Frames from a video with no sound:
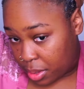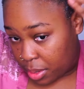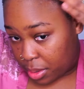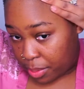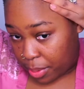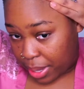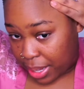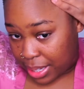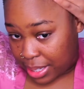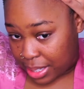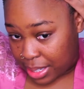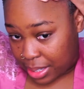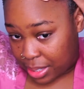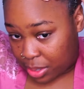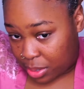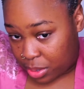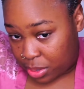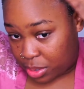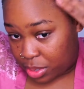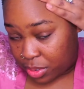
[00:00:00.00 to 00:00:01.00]
Like I said, this
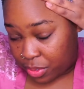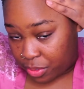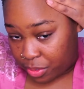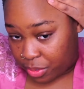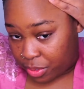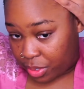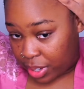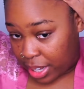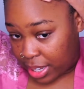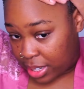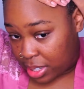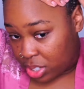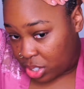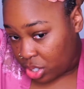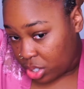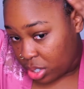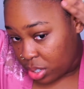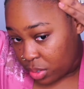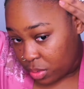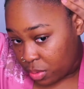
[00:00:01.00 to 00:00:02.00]
glue's, like this
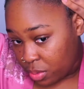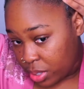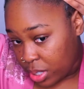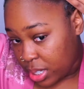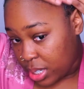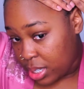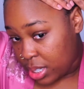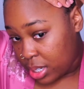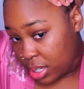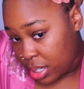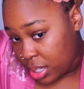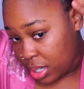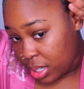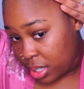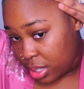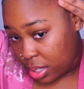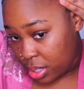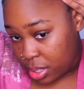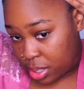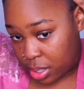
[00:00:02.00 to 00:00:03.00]
gel's really
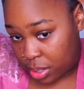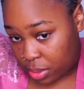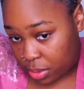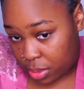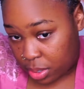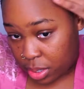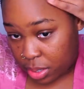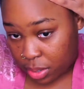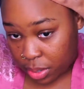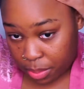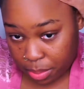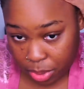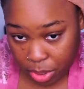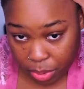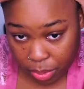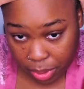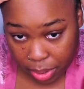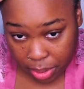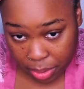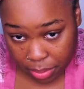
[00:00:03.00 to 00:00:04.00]
sticky, so that's what I'm
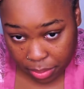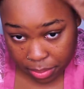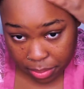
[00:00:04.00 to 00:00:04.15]
doing.